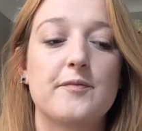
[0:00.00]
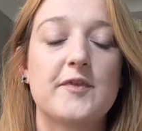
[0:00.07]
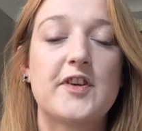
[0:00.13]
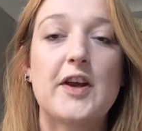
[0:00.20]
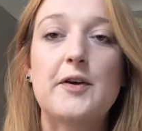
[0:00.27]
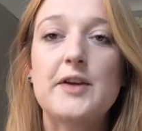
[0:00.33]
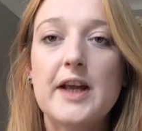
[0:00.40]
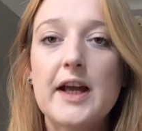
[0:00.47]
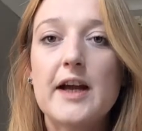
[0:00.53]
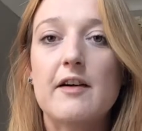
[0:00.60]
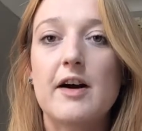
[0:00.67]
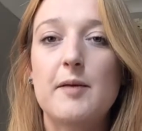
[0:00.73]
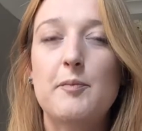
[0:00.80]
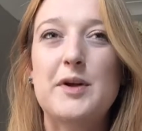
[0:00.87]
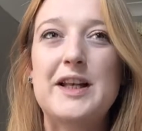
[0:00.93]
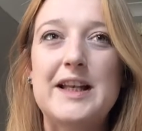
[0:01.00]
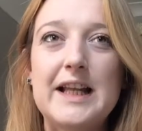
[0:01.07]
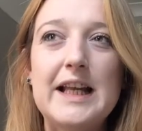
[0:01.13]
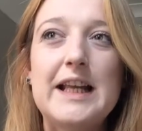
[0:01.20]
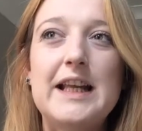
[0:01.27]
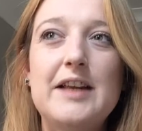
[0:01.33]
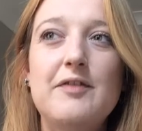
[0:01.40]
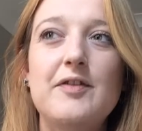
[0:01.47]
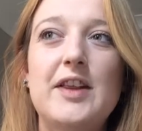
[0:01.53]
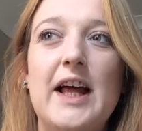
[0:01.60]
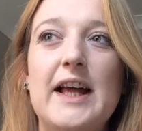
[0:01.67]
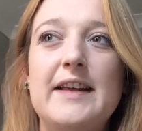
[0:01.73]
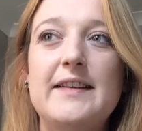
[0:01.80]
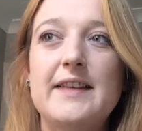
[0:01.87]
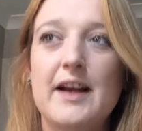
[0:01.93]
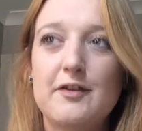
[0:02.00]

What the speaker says: So yeah, I believe that is